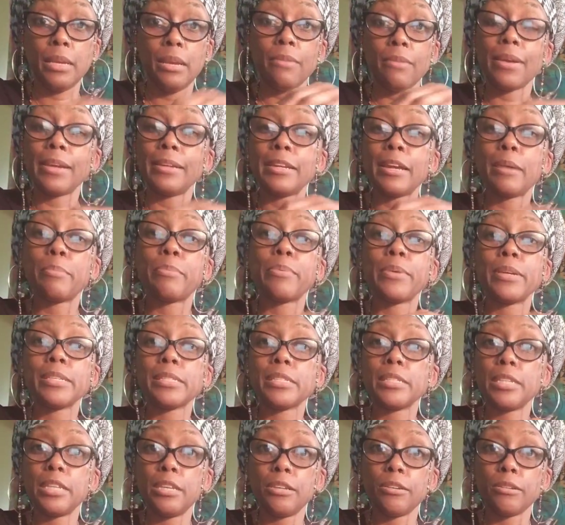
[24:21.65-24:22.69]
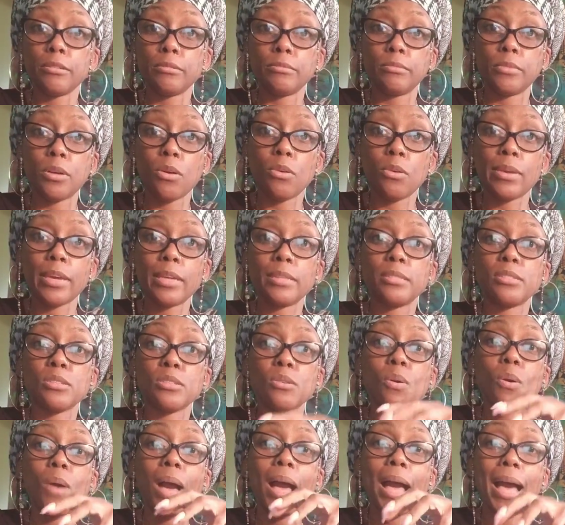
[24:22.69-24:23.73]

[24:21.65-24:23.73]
Right now present here. Okay, so